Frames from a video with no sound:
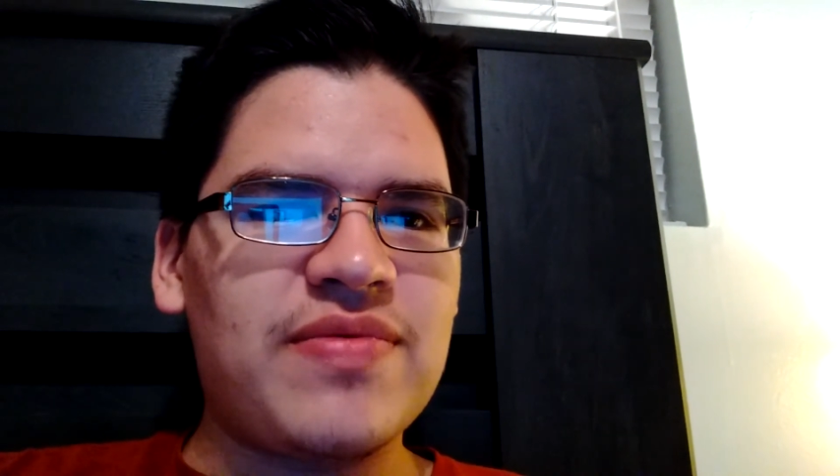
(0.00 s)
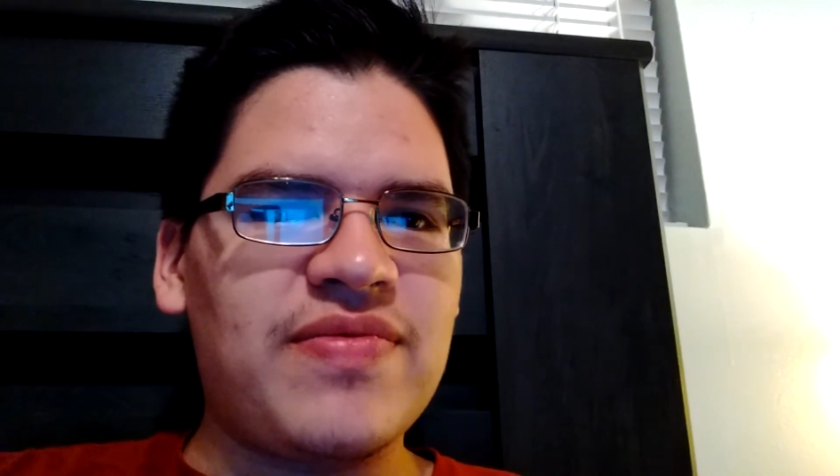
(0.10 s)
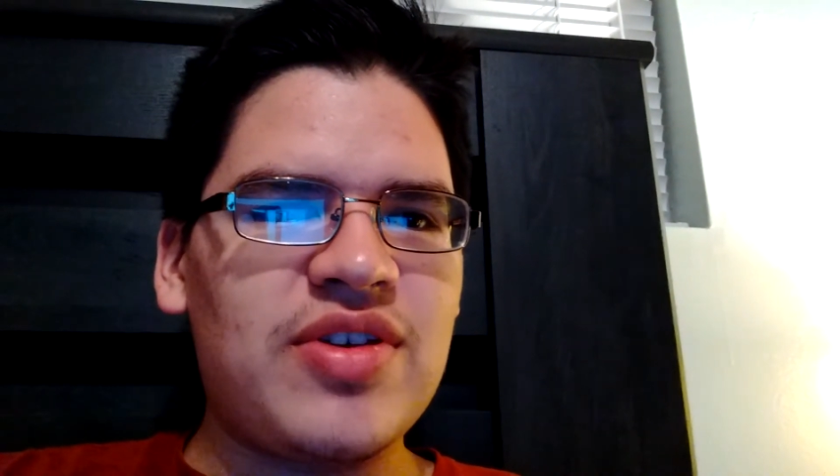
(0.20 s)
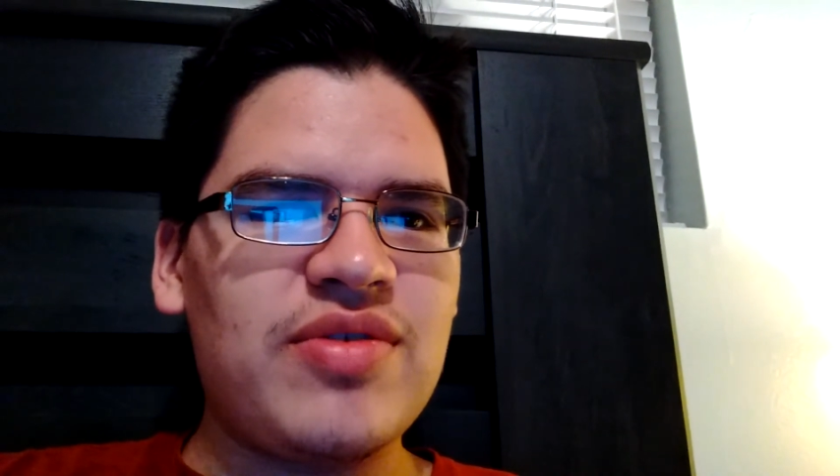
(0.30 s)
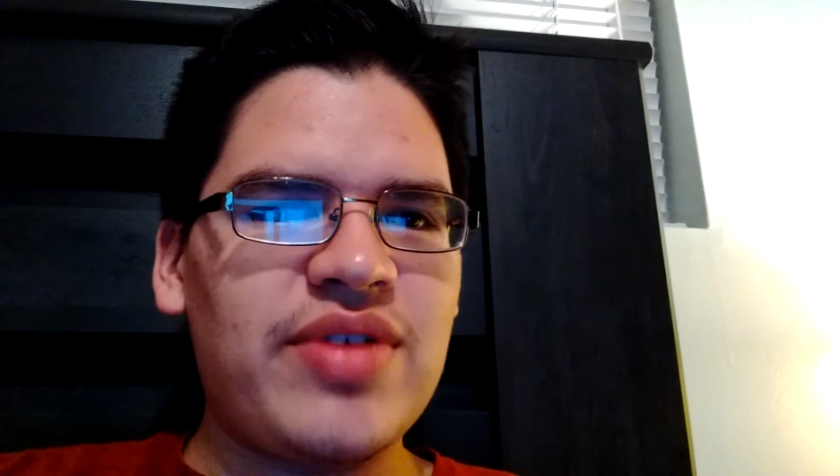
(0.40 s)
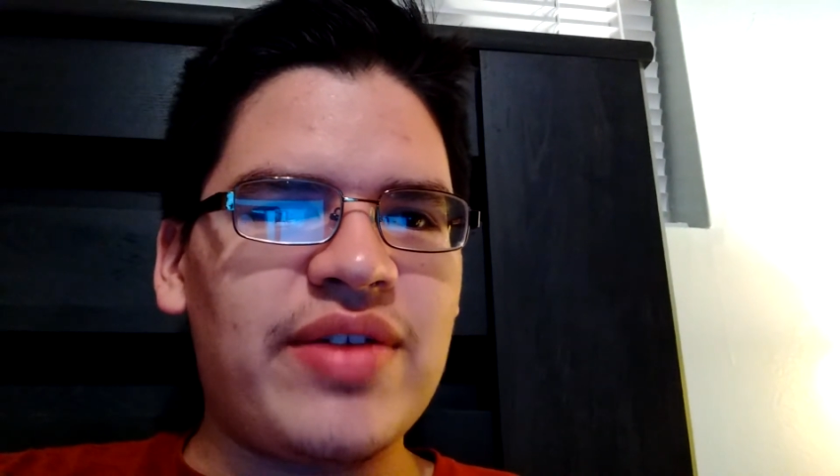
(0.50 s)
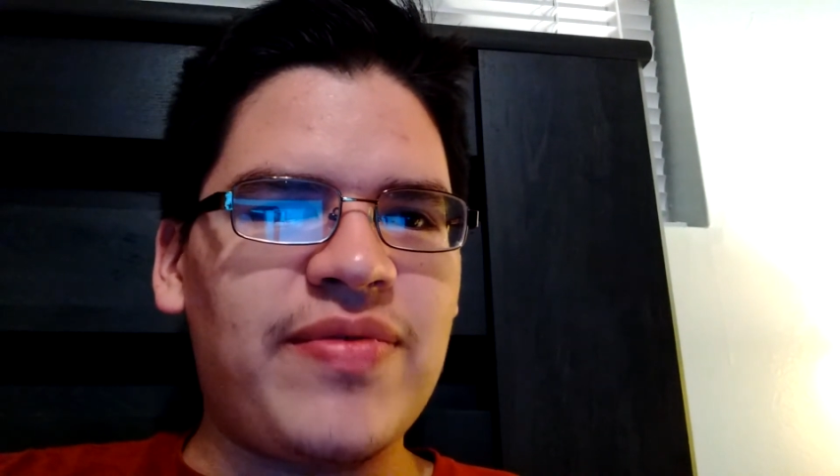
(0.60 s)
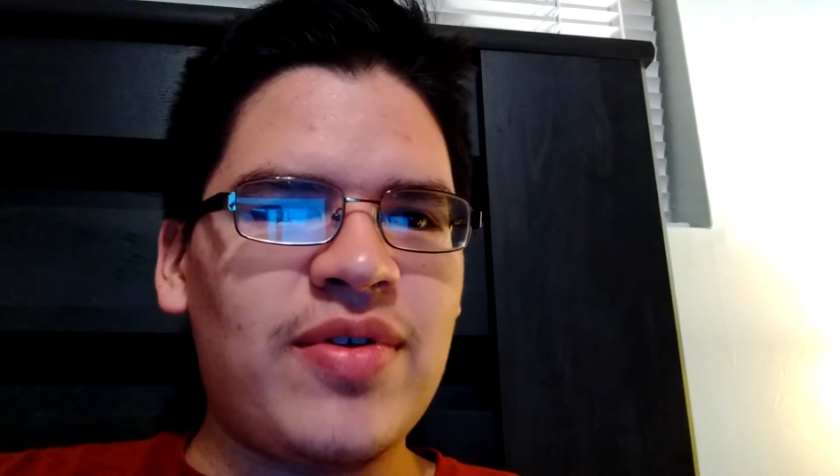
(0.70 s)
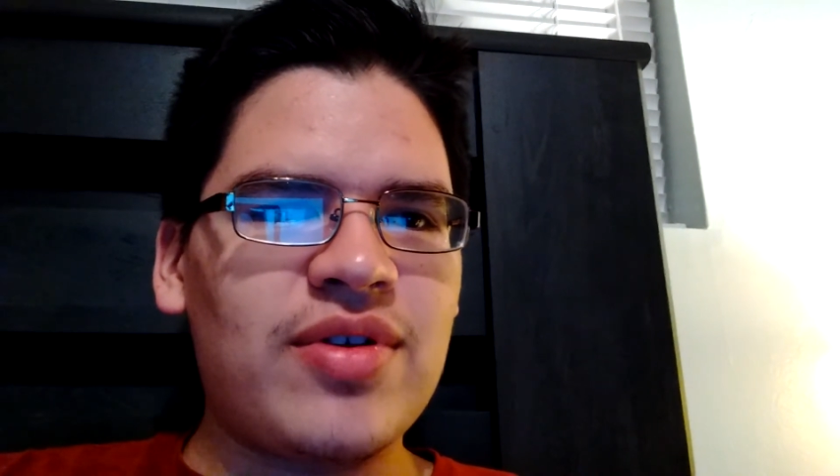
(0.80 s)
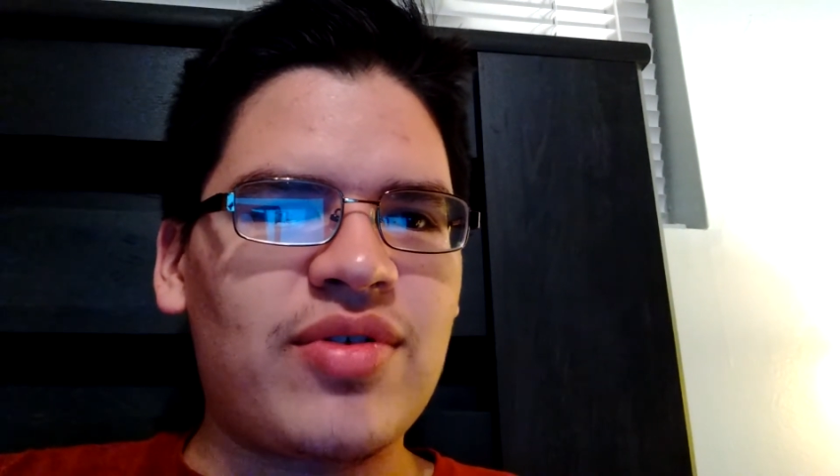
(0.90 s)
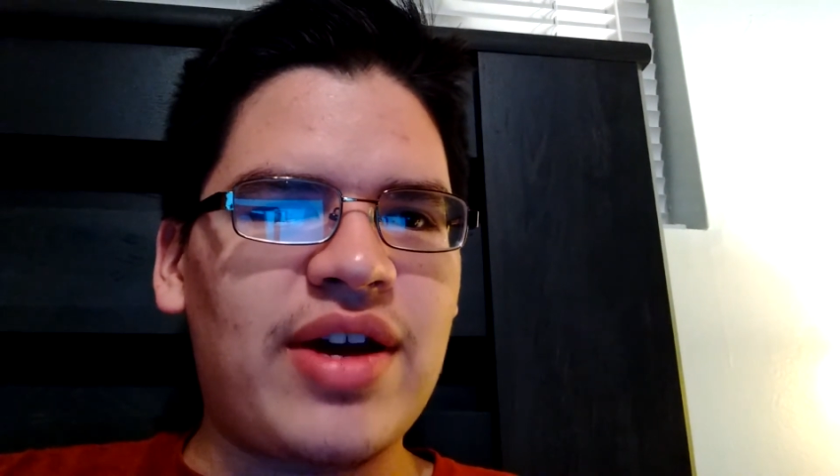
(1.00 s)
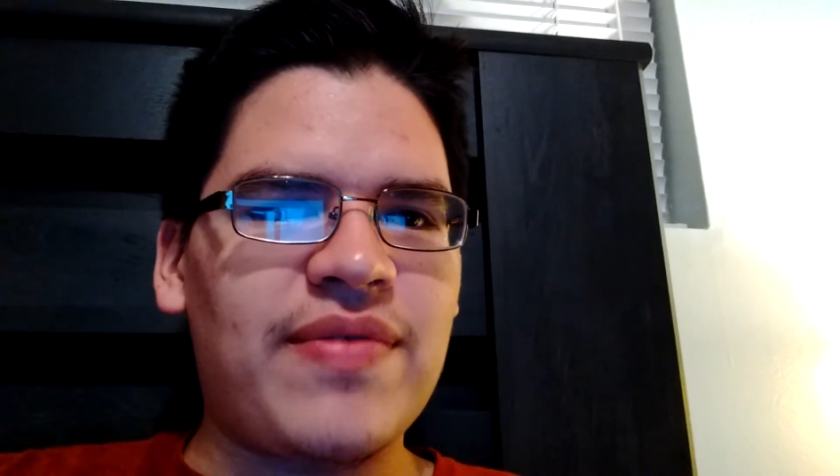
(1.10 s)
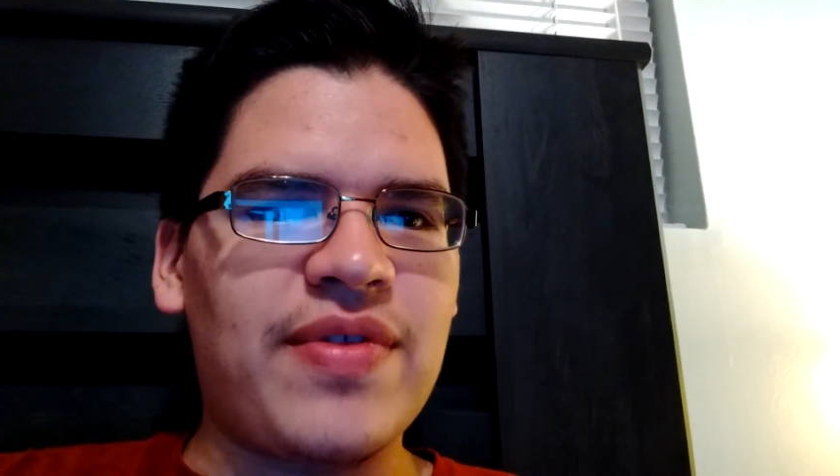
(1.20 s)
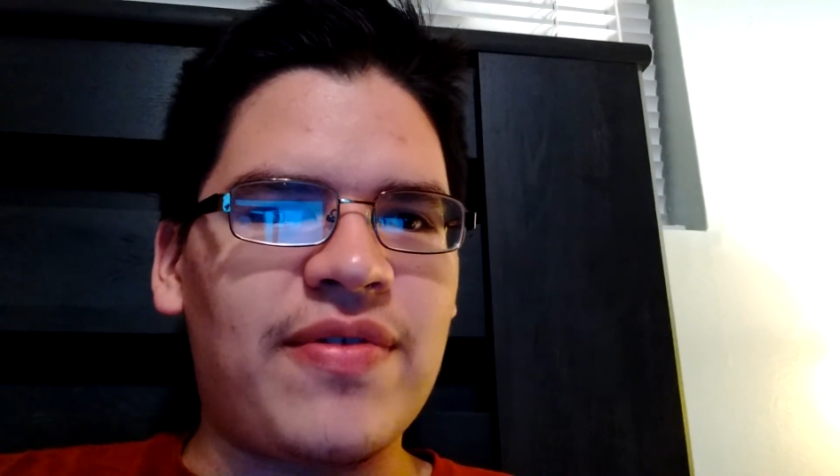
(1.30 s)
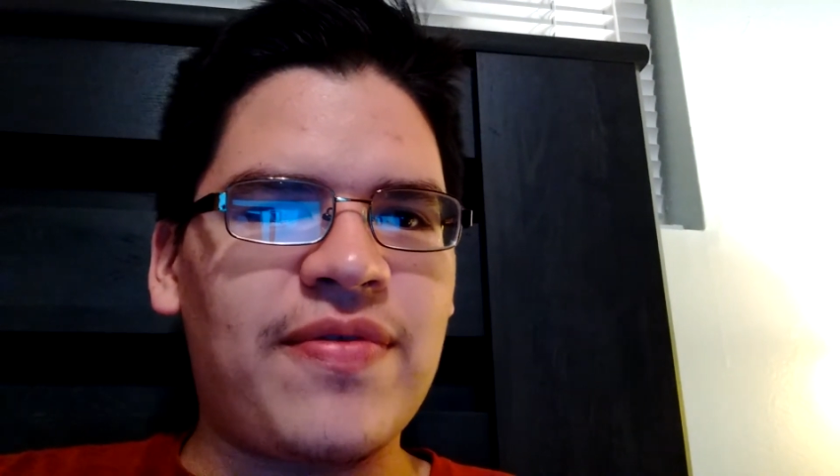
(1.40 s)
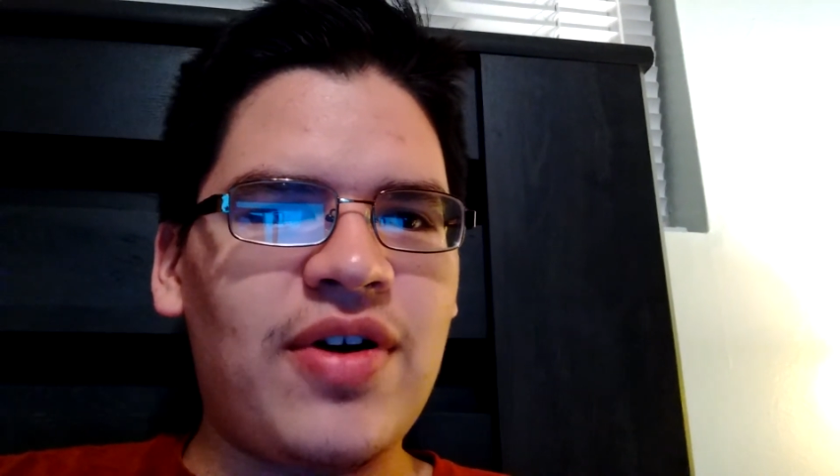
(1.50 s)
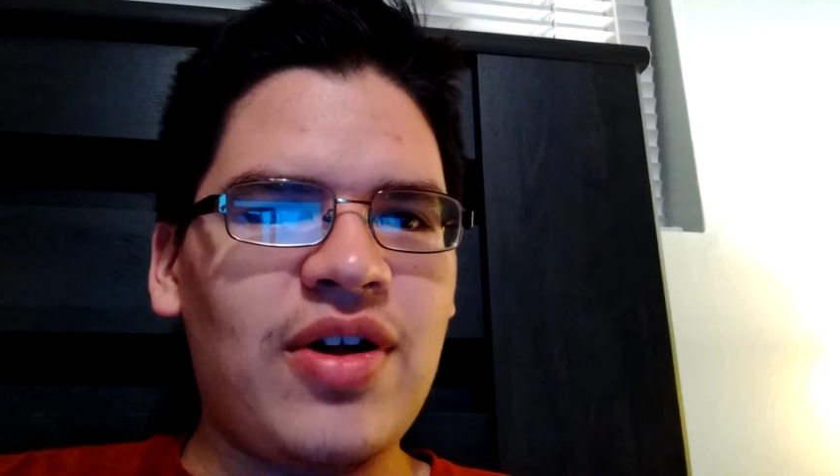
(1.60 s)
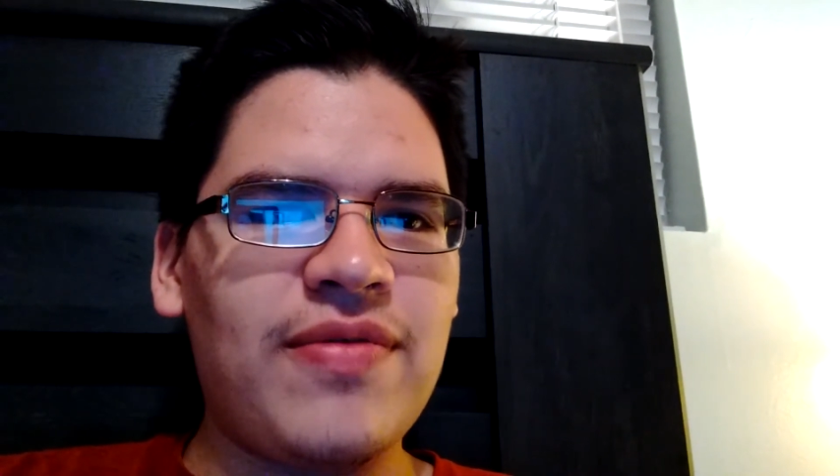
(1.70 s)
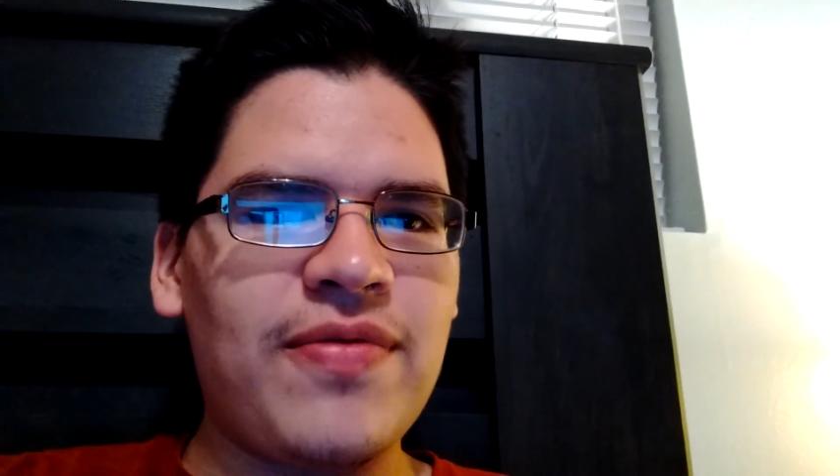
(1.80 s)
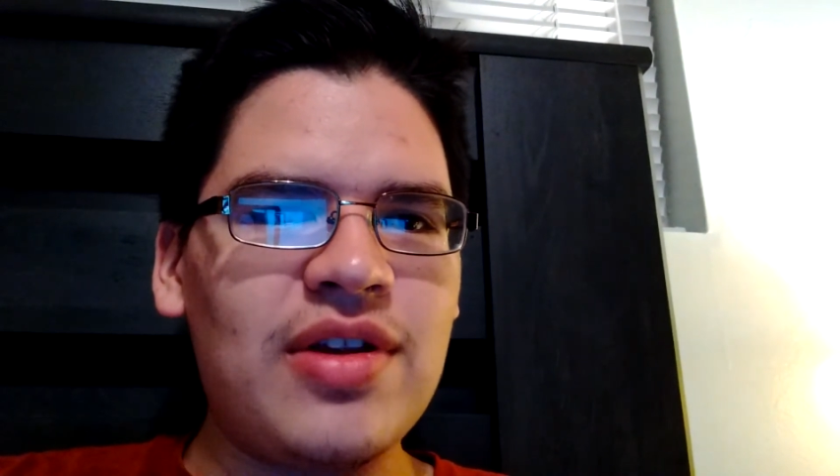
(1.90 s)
view and photograph the fall